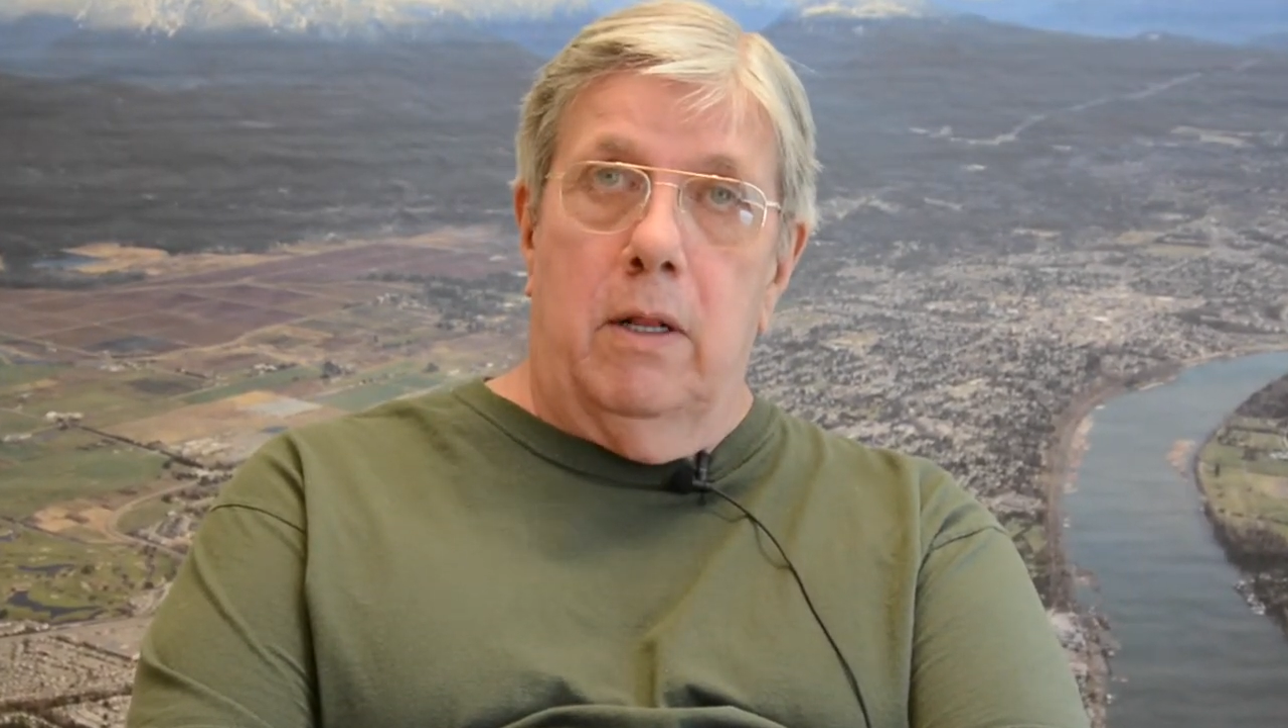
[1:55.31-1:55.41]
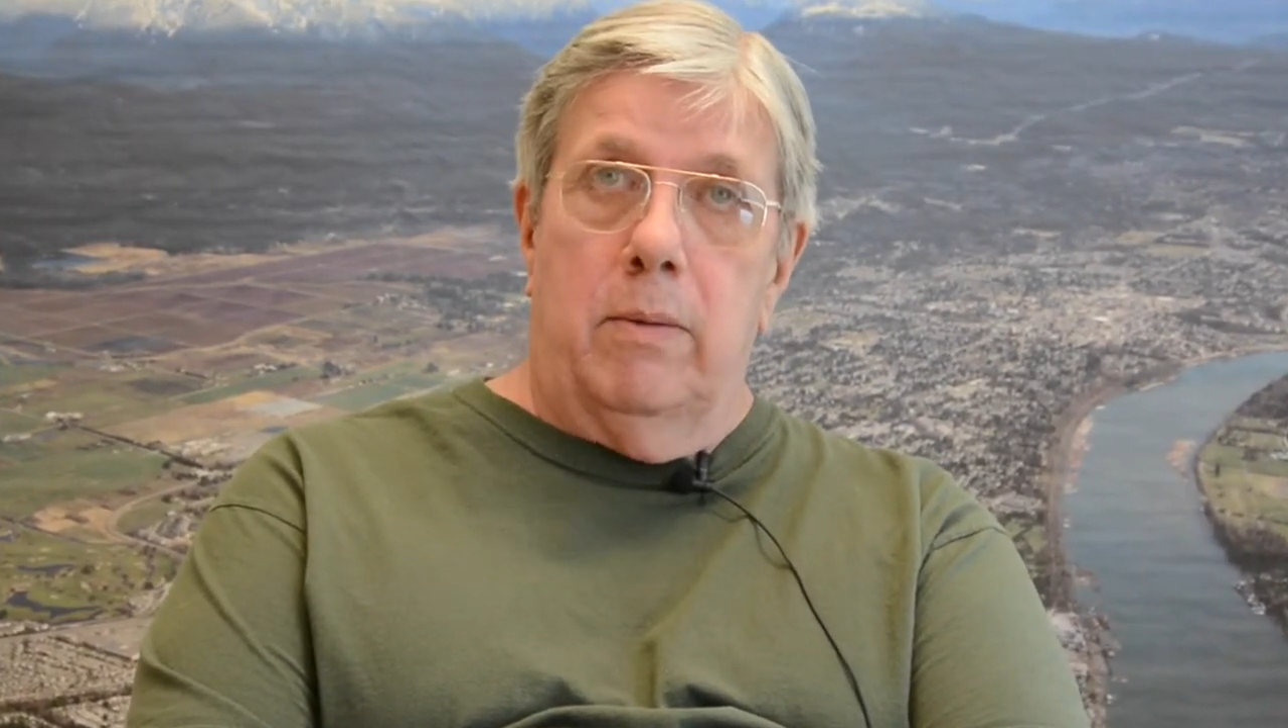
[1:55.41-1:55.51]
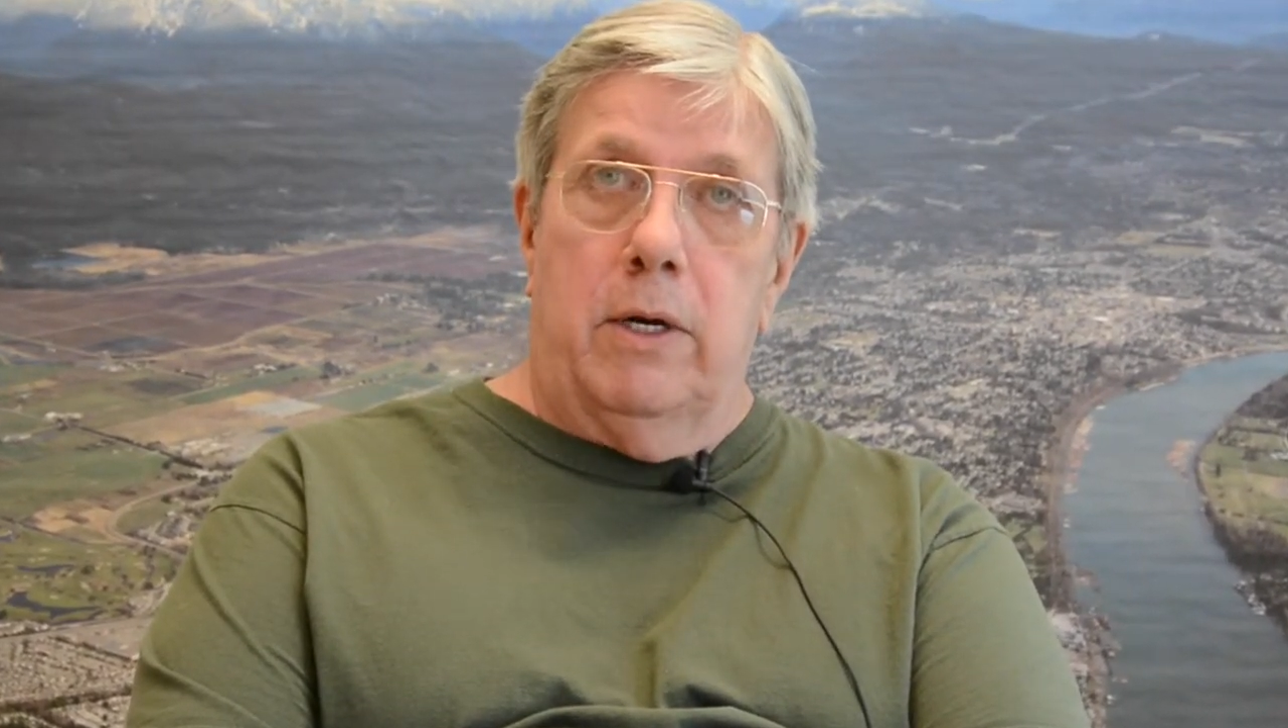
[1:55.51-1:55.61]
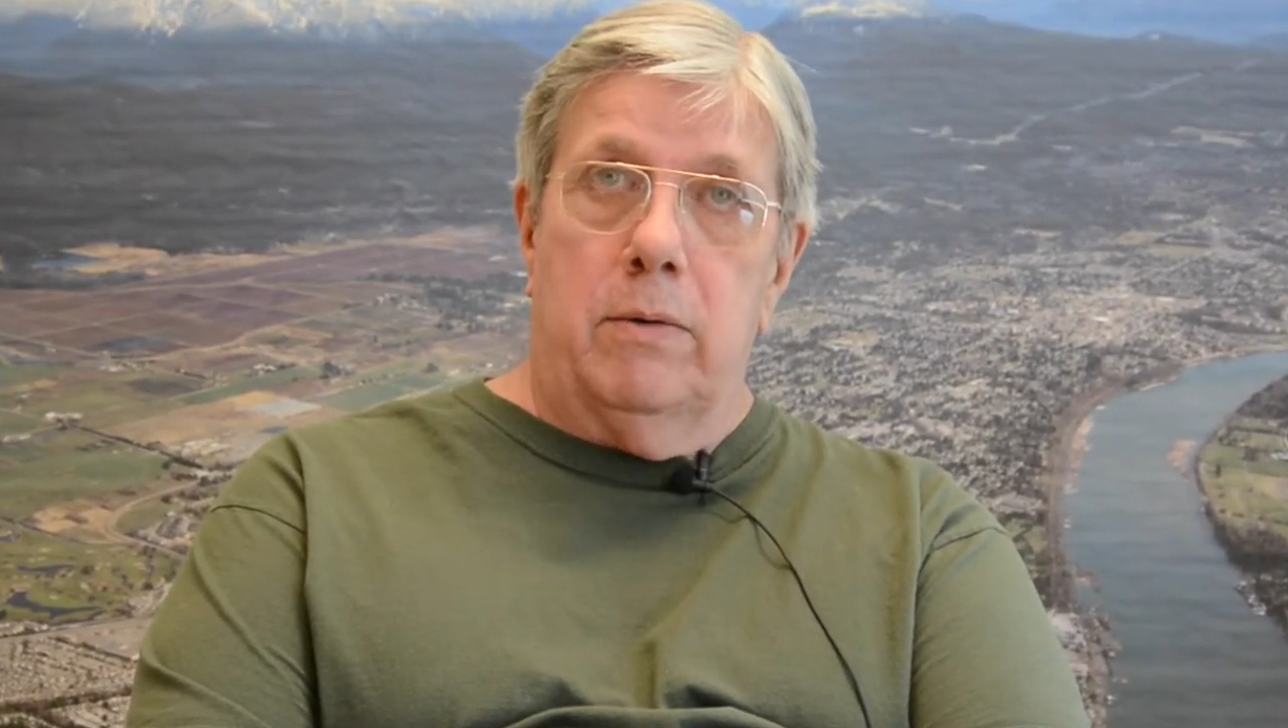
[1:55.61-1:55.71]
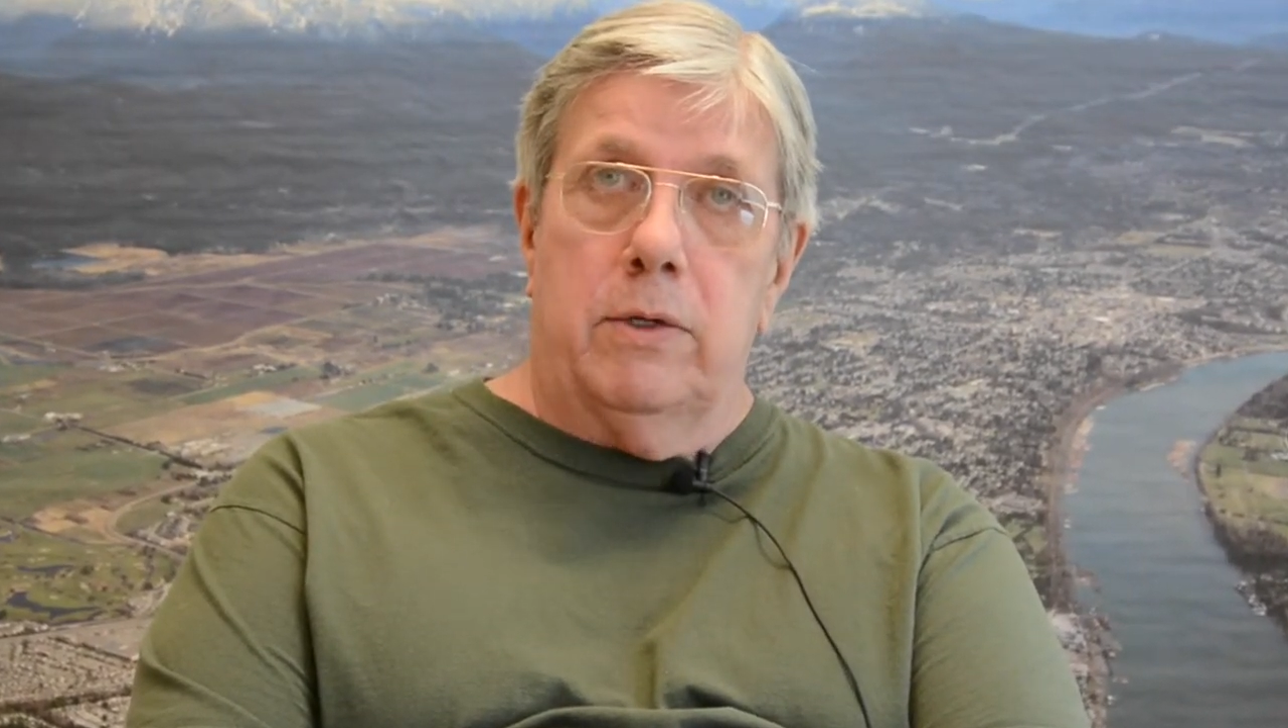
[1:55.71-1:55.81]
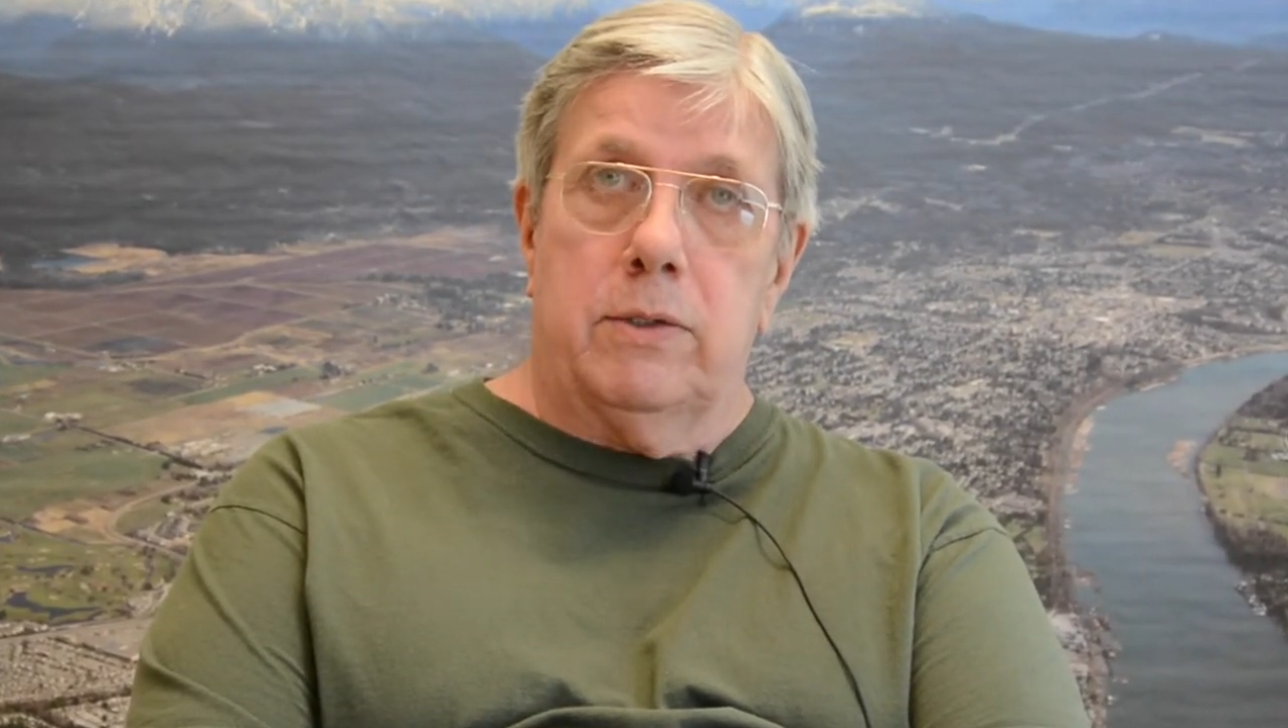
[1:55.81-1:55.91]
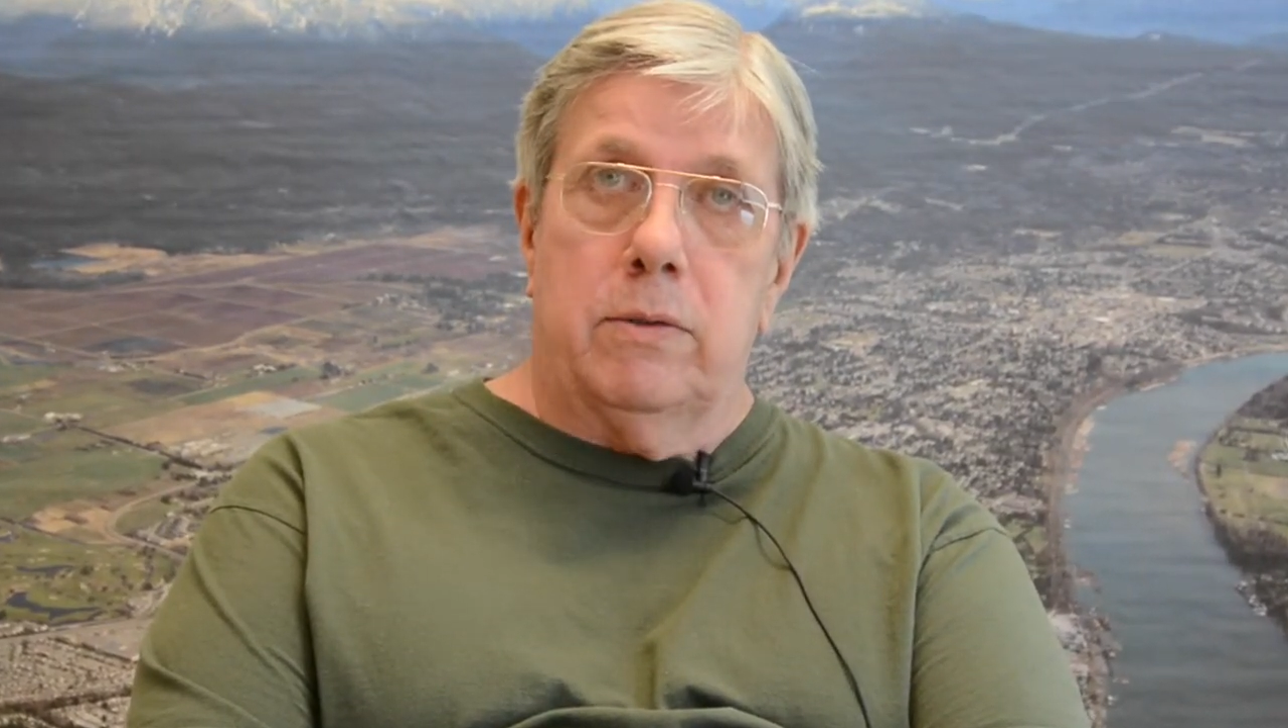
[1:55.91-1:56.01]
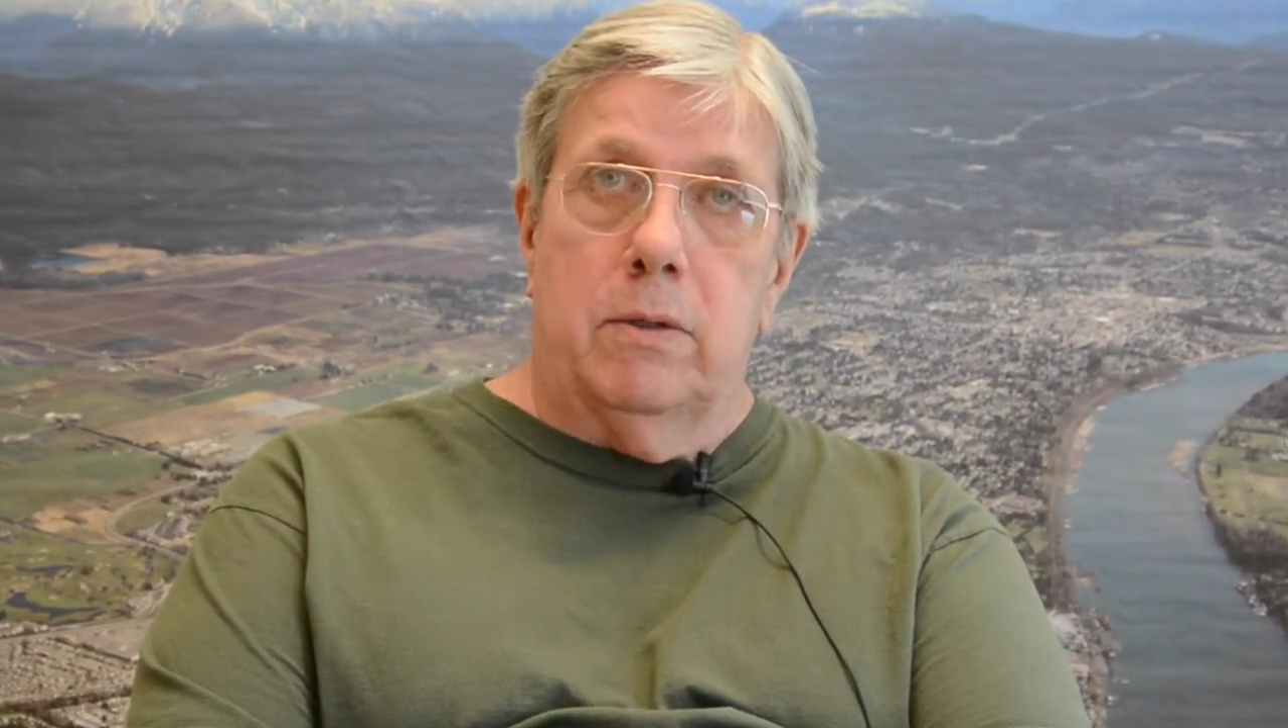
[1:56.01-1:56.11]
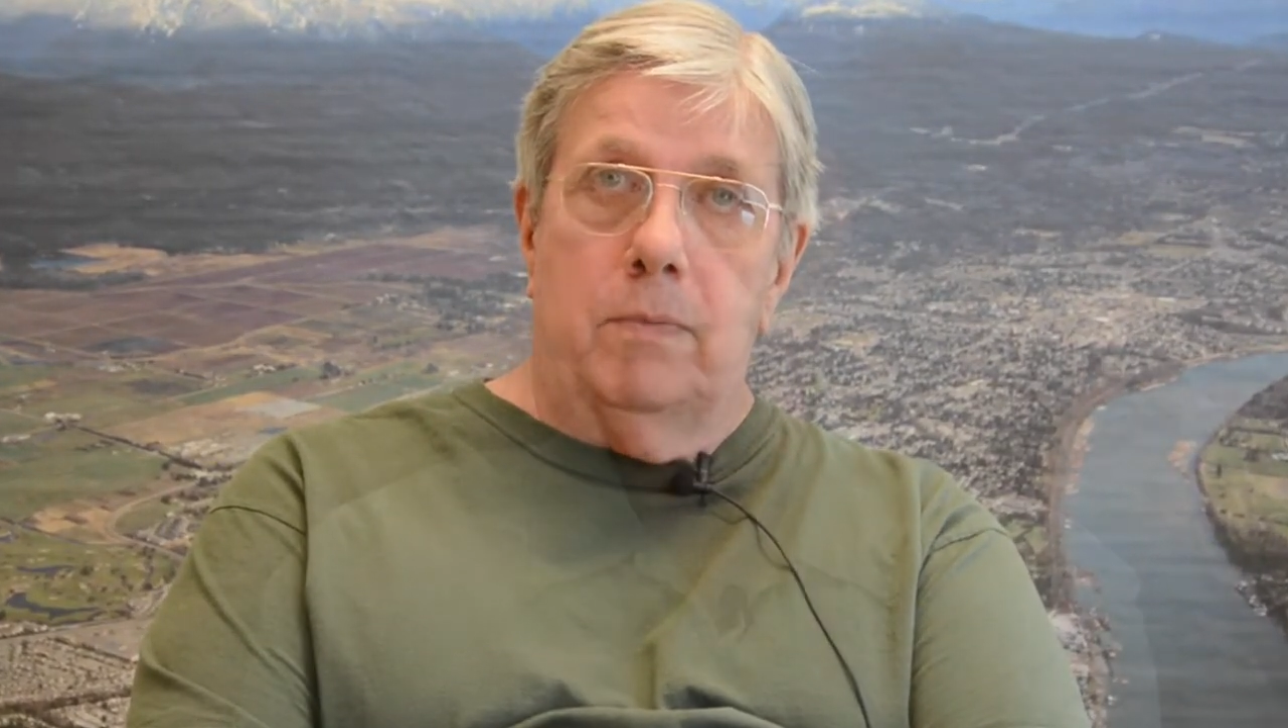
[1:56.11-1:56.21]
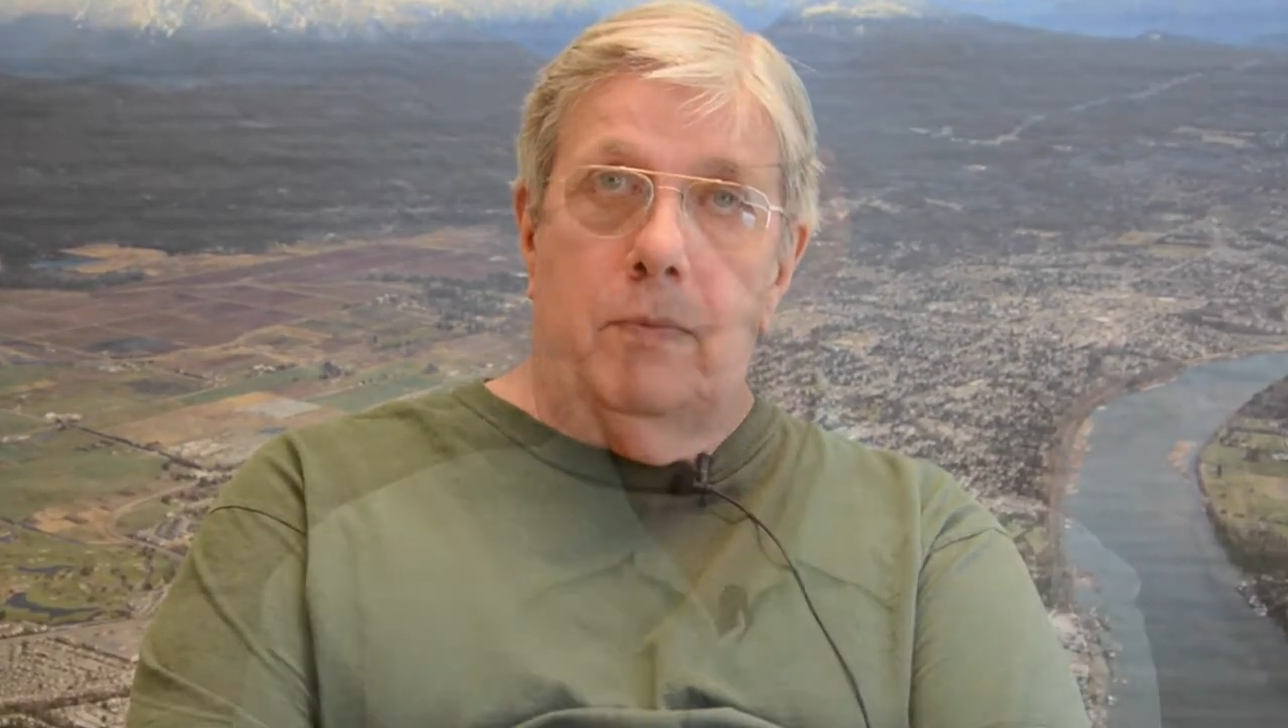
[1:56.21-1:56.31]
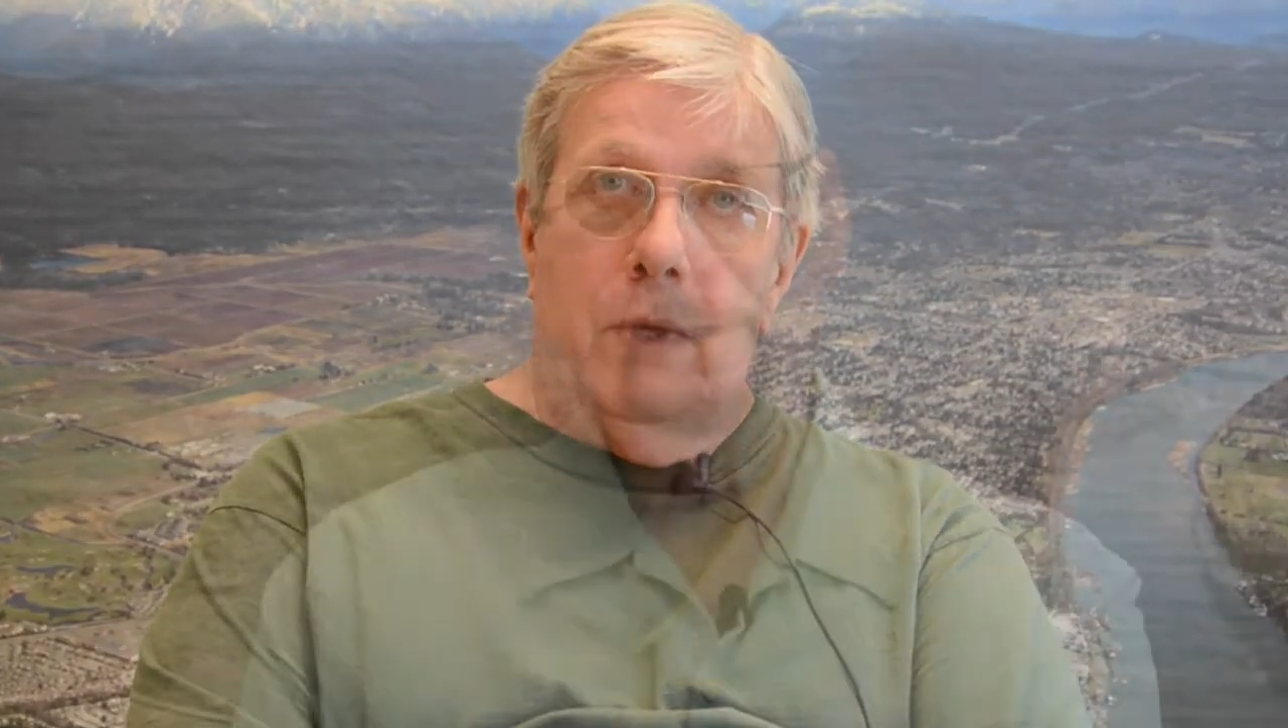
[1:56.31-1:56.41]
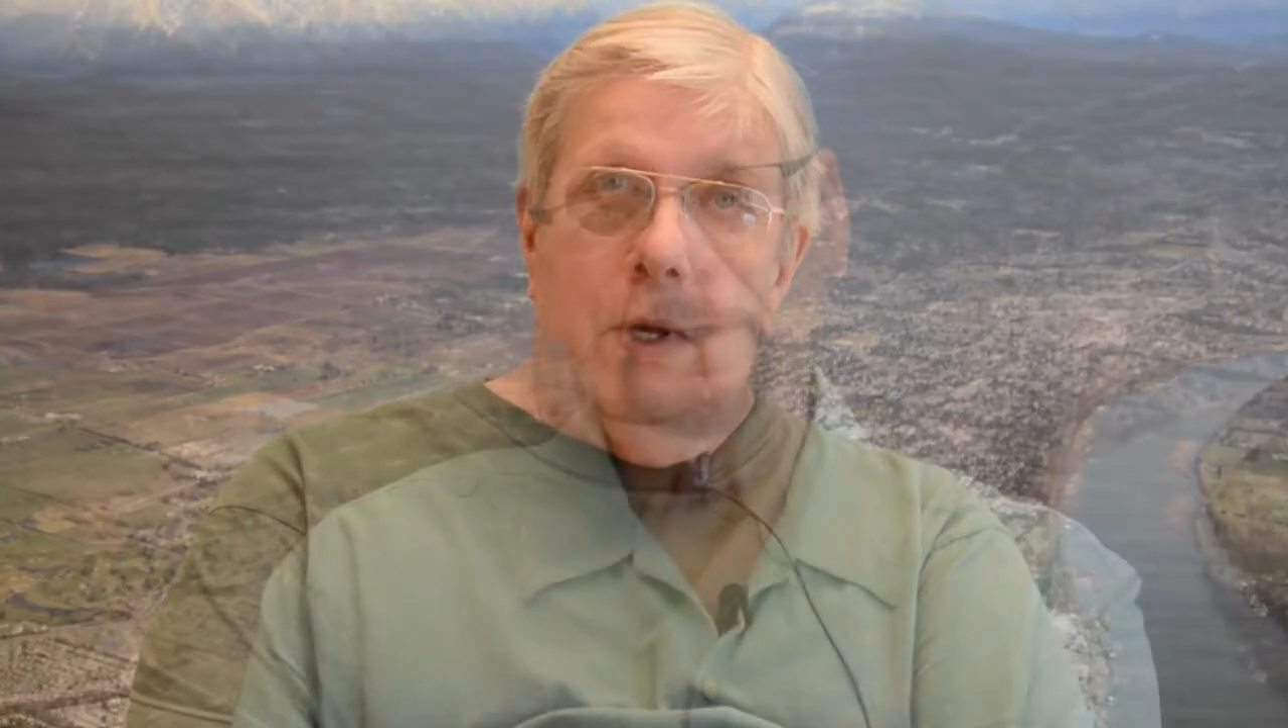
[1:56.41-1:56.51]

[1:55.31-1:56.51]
Elementary School.